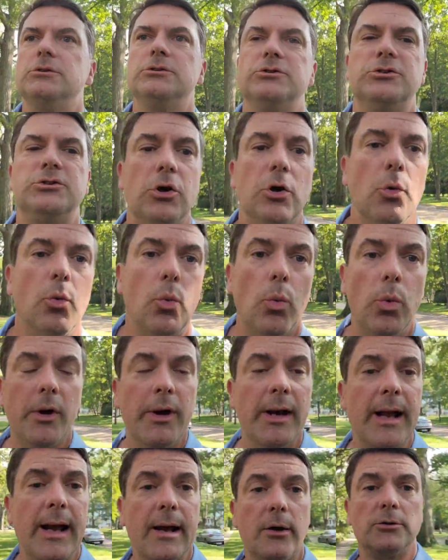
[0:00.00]
So
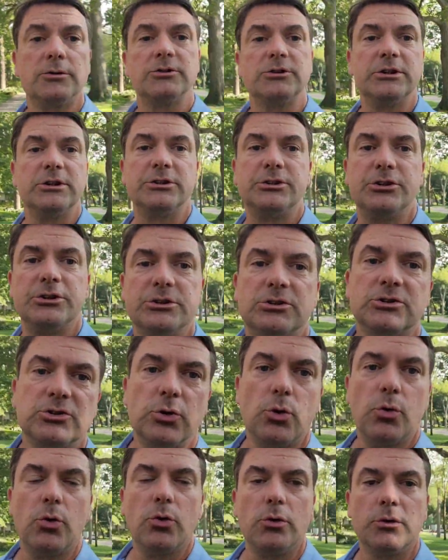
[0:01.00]
one house that just
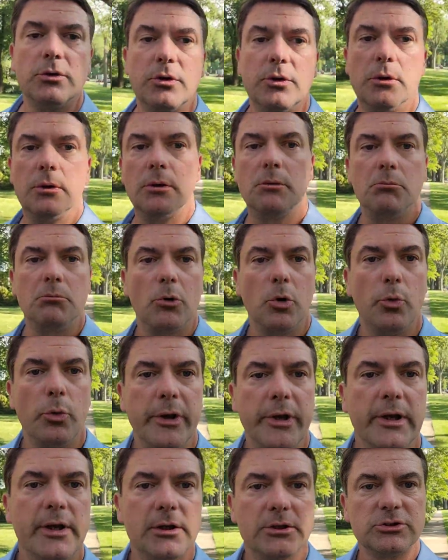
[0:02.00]
sold a
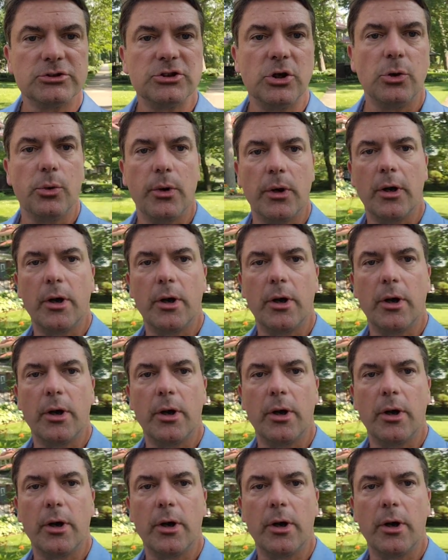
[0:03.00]
week or so